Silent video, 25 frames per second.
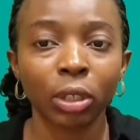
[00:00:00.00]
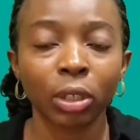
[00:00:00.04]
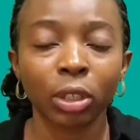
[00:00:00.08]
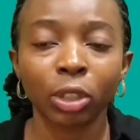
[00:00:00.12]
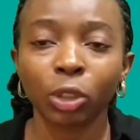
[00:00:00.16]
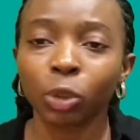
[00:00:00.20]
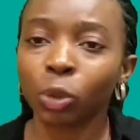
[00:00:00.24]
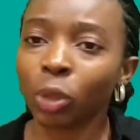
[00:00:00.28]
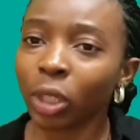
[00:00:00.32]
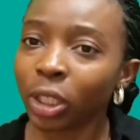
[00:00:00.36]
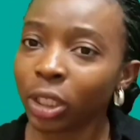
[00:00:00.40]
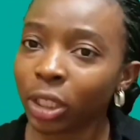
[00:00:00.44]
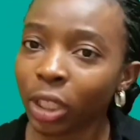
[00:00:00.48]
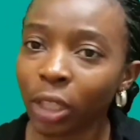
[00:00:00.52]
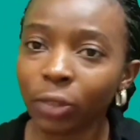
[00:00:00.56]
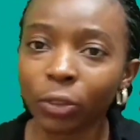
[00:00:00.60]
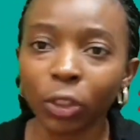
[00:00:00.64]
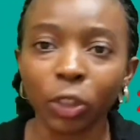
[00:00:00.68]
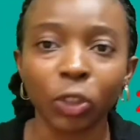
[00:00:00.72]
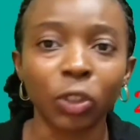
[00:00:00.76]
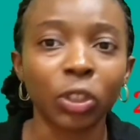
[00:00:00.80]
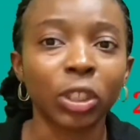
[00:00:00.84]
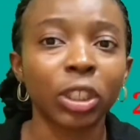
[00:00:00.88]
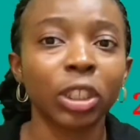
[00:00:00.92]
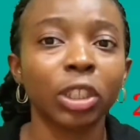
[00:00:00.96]
Do endeavor
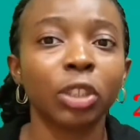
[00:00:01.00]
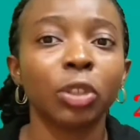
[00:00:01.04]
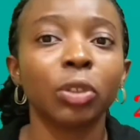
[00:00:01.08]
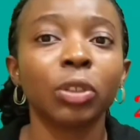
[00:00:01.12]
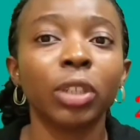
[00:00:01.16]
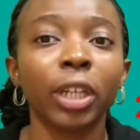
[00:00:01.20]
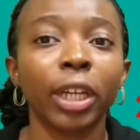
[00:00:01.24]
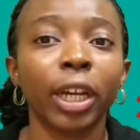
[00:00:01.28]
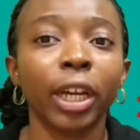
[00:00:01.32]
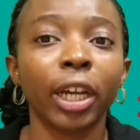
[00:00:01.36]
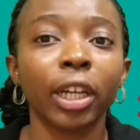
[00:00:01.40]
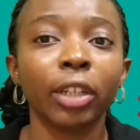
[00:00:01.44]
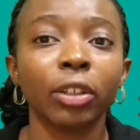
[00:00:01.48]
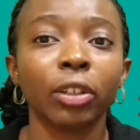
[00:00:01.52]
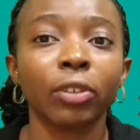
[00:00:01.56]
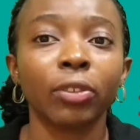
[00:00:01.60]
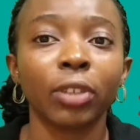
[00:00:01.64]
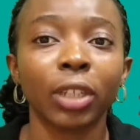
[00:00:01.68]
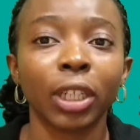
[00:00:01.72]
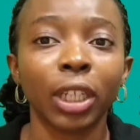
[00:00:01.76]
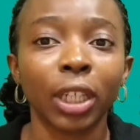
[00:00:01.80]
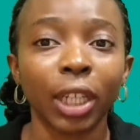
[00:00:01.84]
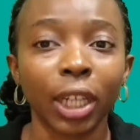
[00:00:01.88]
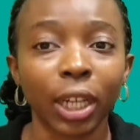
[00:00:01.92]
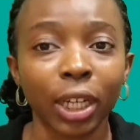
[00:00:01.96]
to stick to the end of the
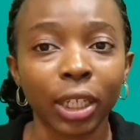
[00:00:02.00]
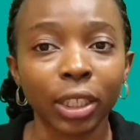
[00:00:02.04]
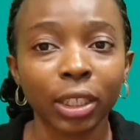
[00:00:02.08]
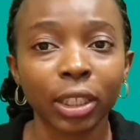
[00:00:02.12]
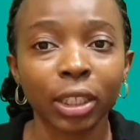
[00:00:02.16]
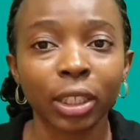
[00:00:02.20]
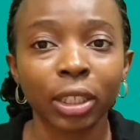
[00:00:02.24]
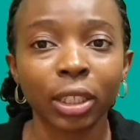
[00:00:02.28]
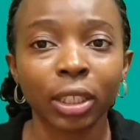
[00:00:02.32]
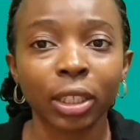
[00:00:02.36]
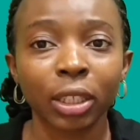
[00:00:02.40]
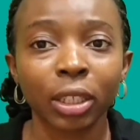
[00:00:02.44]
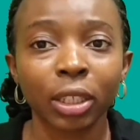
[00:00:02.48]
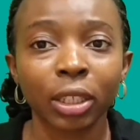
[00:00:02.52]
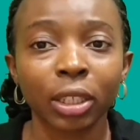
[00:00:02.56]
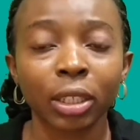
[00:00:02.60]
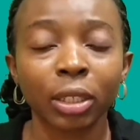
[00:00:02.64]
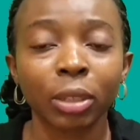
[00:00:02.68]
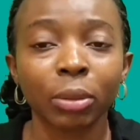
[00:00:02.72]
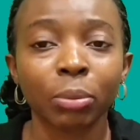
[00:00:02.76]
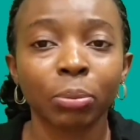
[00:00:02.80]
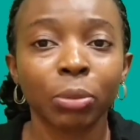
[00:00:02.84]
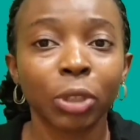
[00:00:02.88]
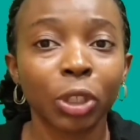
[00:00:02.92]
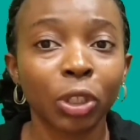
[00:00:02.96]
class
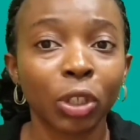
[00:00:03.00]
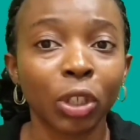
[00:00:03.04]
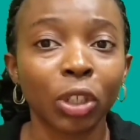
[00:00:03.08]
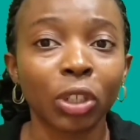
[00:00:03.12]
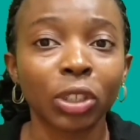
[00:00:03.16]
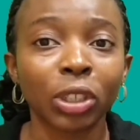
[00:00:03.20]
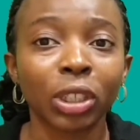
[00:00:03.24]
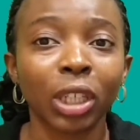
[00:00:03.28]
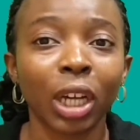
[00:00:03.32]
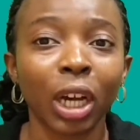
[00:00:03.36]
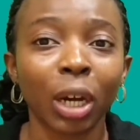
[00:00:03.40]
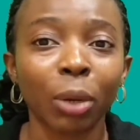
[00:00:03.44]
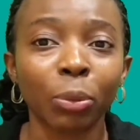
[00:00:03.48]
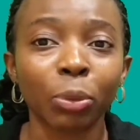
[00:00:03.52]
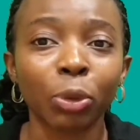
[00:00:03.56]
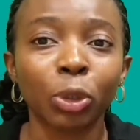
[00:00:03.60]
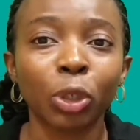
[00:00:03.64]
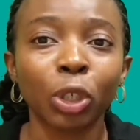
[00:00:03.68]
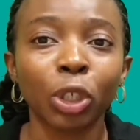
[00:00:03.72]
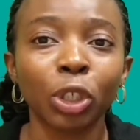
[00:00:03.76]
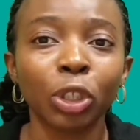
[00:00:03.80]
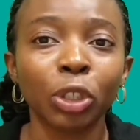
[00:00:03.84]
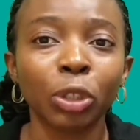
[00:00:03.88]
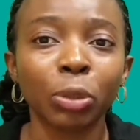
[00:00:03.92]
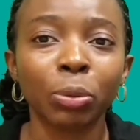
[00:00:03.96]
because I'm
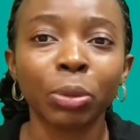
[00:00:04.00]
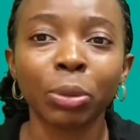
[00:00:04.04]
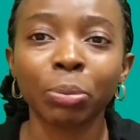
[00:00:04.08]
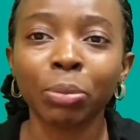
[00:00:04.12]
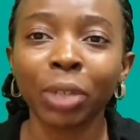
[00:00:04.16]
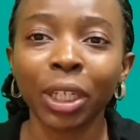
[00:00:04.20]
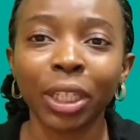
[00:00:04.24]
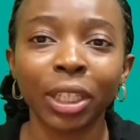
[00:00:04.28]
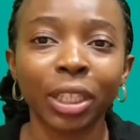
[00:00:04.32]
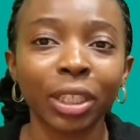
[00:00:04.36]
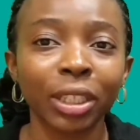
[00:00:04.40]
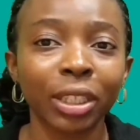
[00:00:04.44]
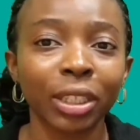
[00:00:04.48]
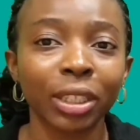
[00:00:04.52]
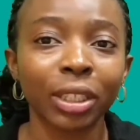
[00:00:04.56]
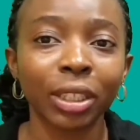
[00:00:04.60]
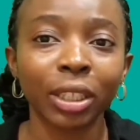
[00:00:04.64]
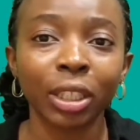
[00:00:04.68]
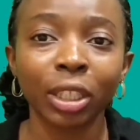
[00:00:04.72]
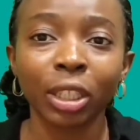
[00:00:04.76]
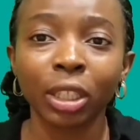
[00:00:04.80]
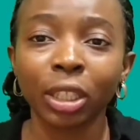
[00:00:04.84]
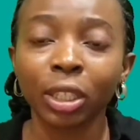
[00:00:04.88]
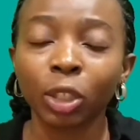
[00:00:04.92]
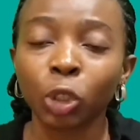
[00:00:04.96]
going to be making it
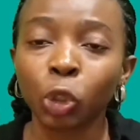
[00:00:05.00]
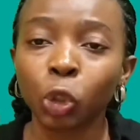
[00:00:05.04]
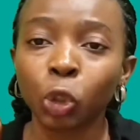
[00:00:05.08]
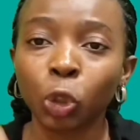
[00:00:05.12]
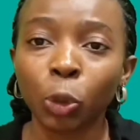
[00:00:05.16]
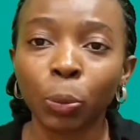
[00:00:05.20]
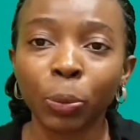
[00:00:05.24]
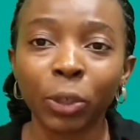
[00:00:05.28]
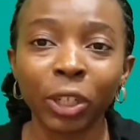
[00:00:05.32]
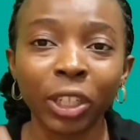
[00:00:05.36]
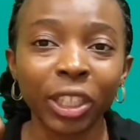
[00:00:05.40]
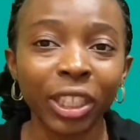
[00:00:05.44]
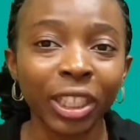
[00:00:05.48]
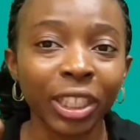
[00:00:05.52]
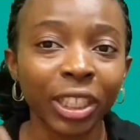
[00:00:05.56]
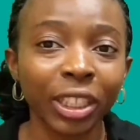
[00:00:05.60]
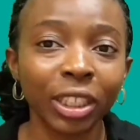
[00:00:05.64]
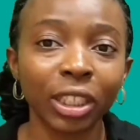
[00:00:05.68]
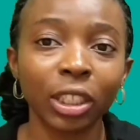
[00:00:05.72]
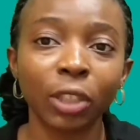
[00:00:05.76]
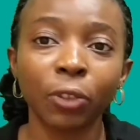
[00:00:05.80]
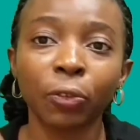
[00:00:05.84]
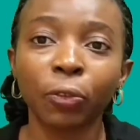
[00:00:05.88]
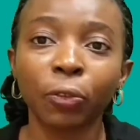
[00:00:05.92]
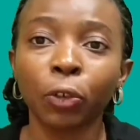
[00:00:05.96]
super
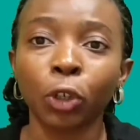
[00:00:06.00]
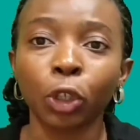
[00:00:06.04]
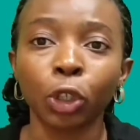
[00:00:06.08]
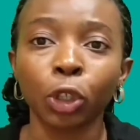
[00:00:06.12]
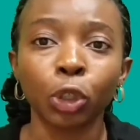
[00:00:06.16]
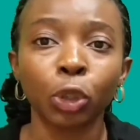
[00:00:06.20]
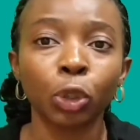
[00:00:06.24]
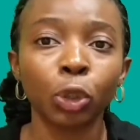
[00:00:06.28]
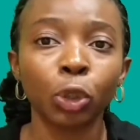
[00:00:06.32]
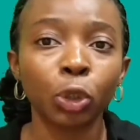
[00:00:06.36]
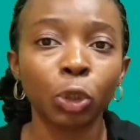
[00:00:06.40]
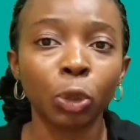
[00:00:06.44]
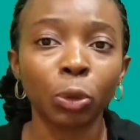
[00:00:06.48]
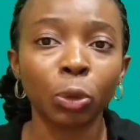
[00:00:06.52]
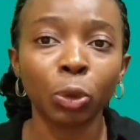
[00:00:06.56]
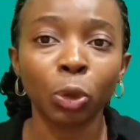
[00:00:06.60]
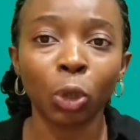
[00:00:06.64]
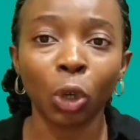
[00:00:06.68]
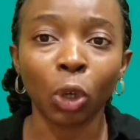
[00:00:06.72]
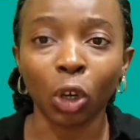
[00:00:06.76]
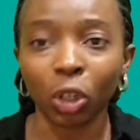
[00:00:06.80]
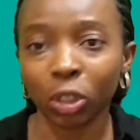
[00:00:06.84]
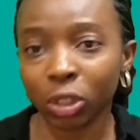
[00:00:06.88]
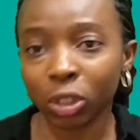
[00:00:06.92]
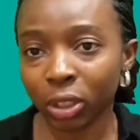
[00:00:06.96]
easy for you to
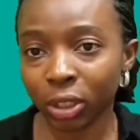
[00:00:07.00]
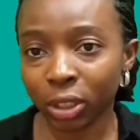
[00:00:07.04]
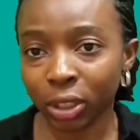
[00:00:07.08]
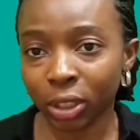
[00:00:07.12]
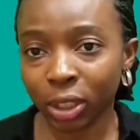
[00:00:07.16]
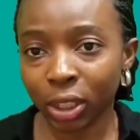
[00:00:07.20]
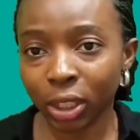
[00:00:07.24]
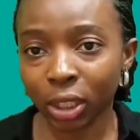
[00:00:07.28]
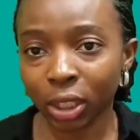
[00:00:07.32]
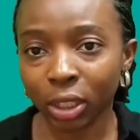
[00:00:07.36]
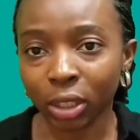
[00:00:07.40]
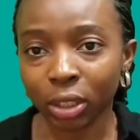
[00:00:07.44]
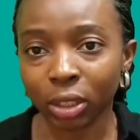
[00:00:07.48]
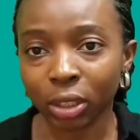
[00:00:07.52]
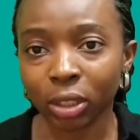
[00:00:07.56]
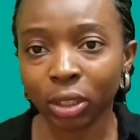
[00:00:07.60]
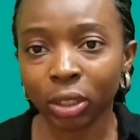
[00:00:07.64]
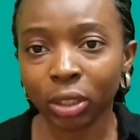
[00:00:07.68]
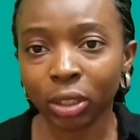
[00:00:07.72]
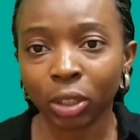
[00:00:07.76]
understand.